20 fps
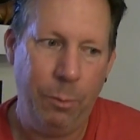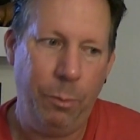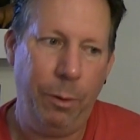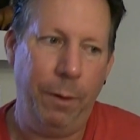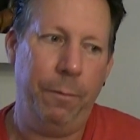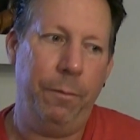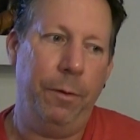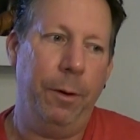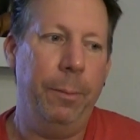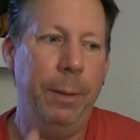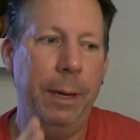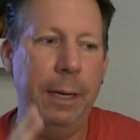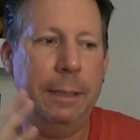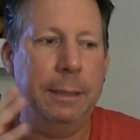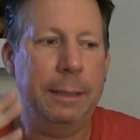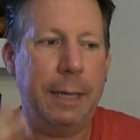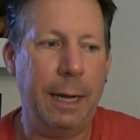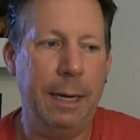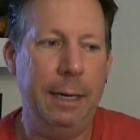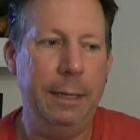went from a
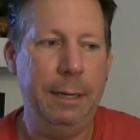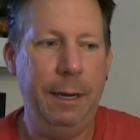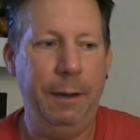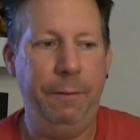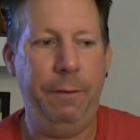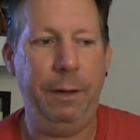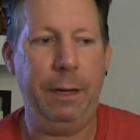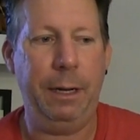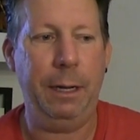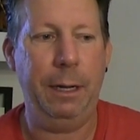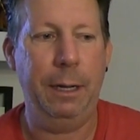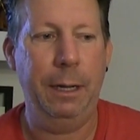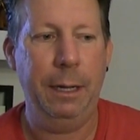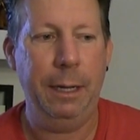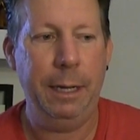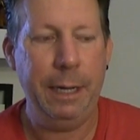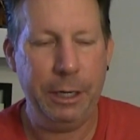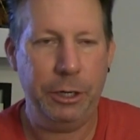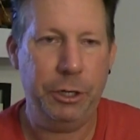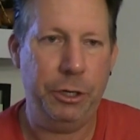scientific
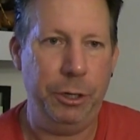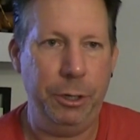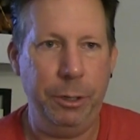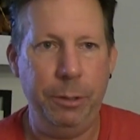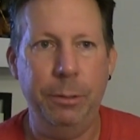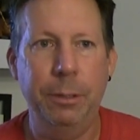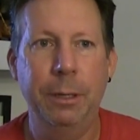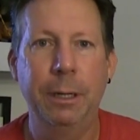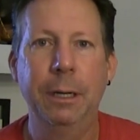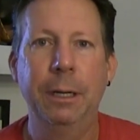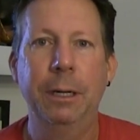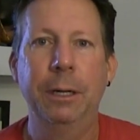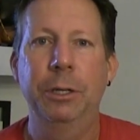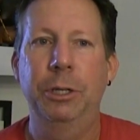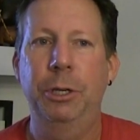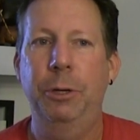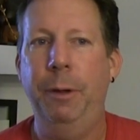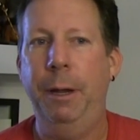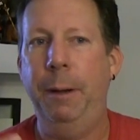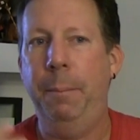issue
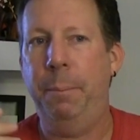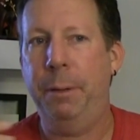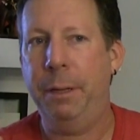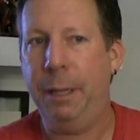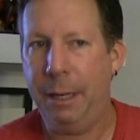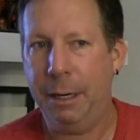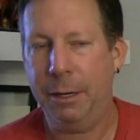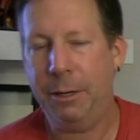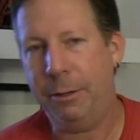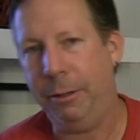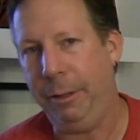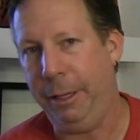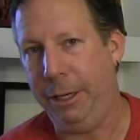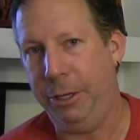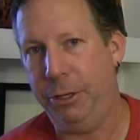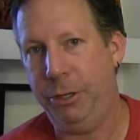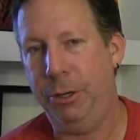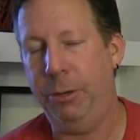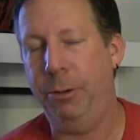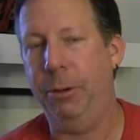to a political
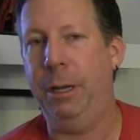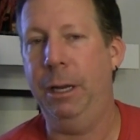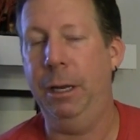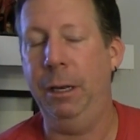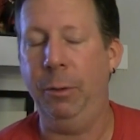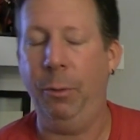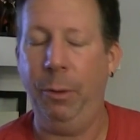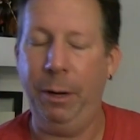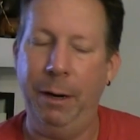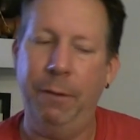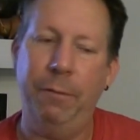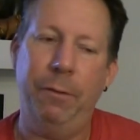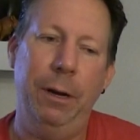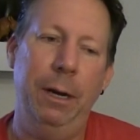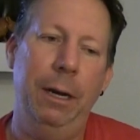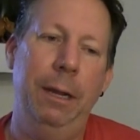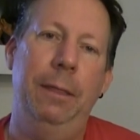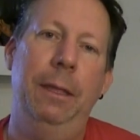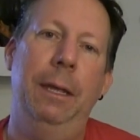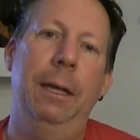issue, and whenever
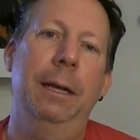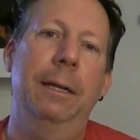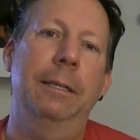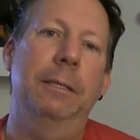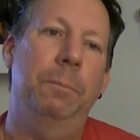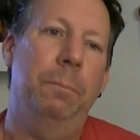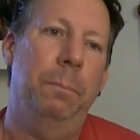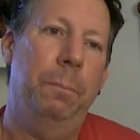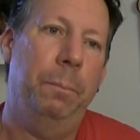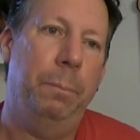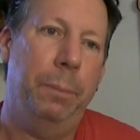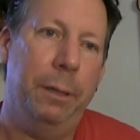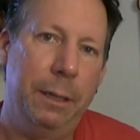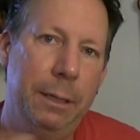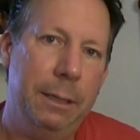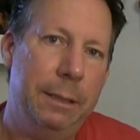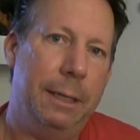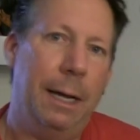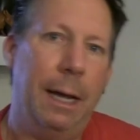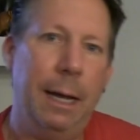anything gets
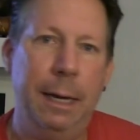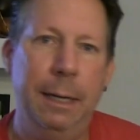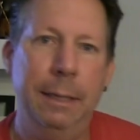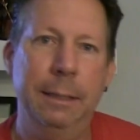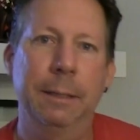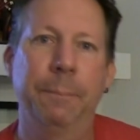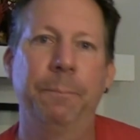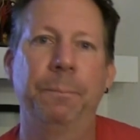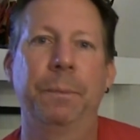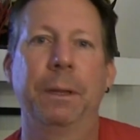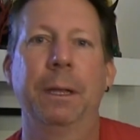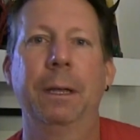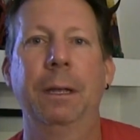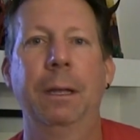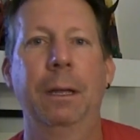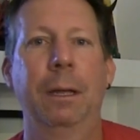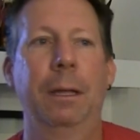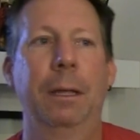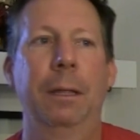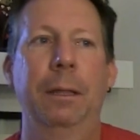politicized,
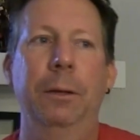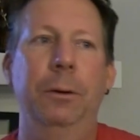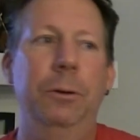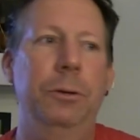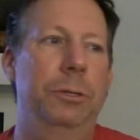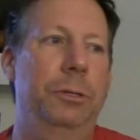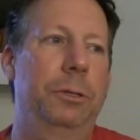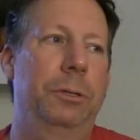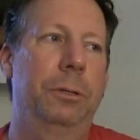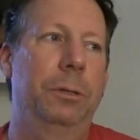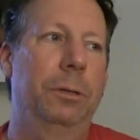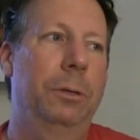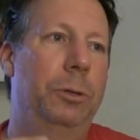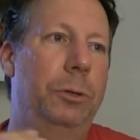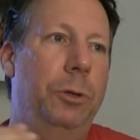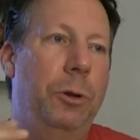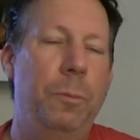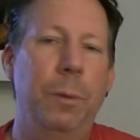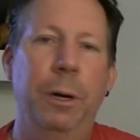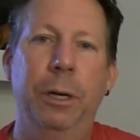there's
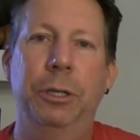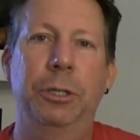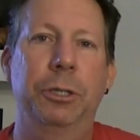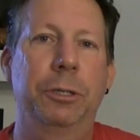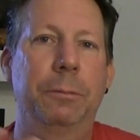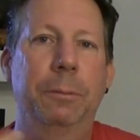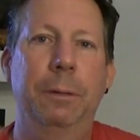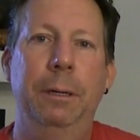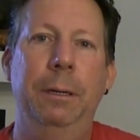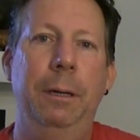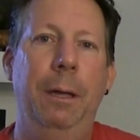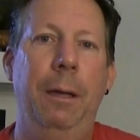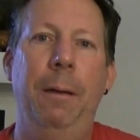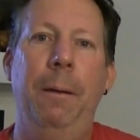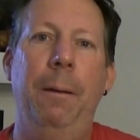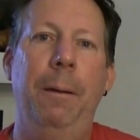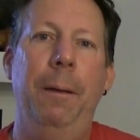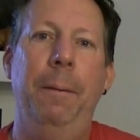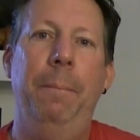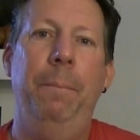too much
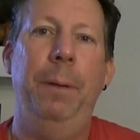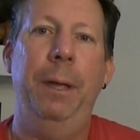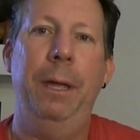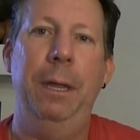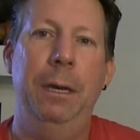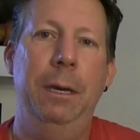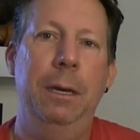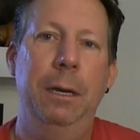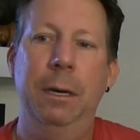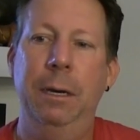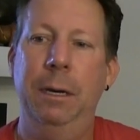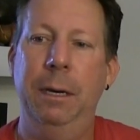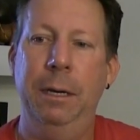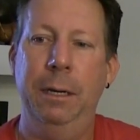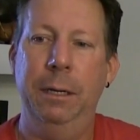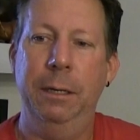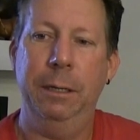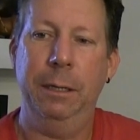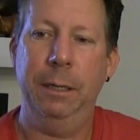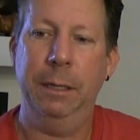opinion
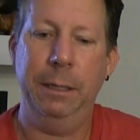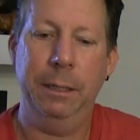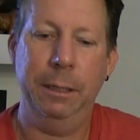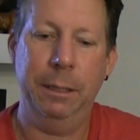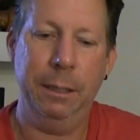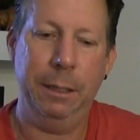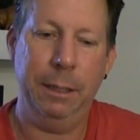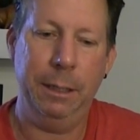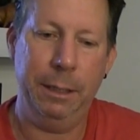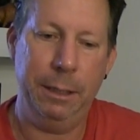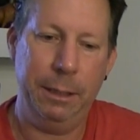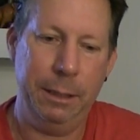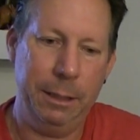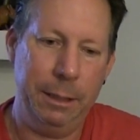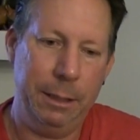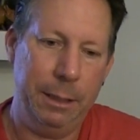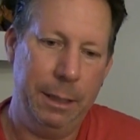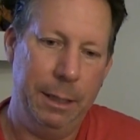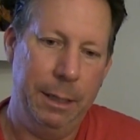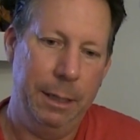
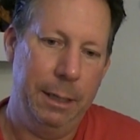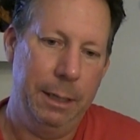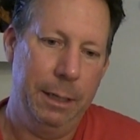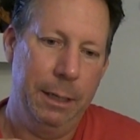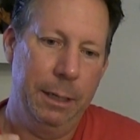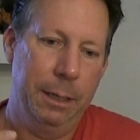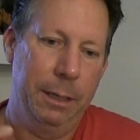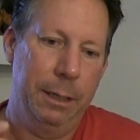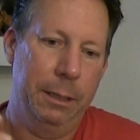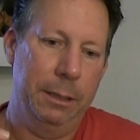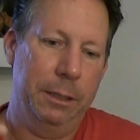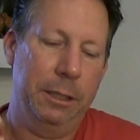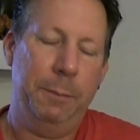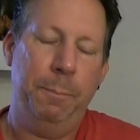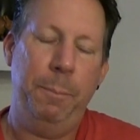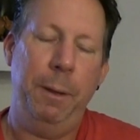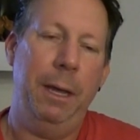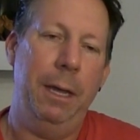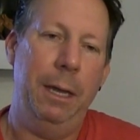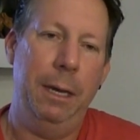and
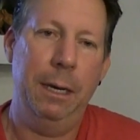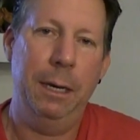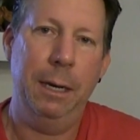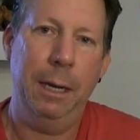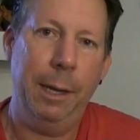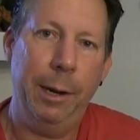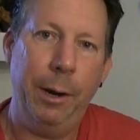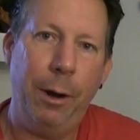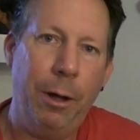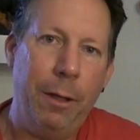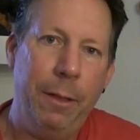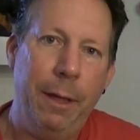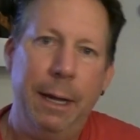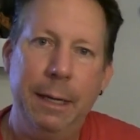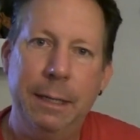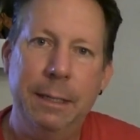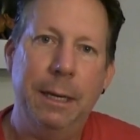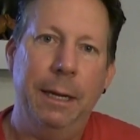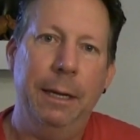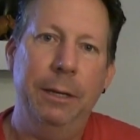spin and all
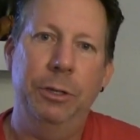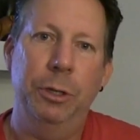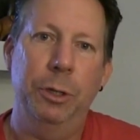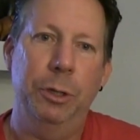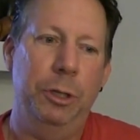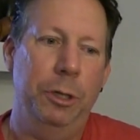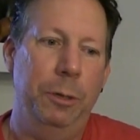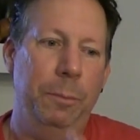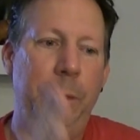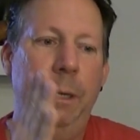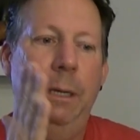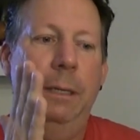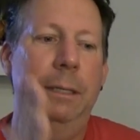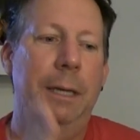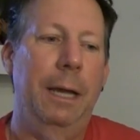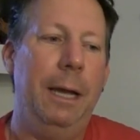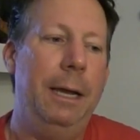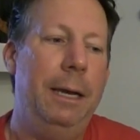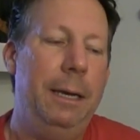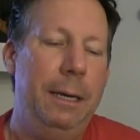that. It just should be
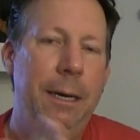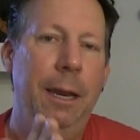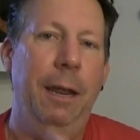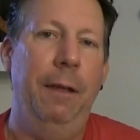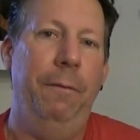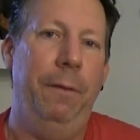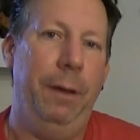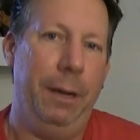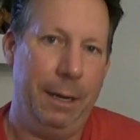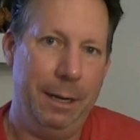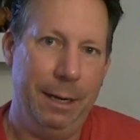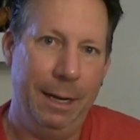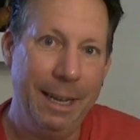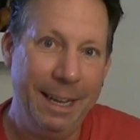scientific.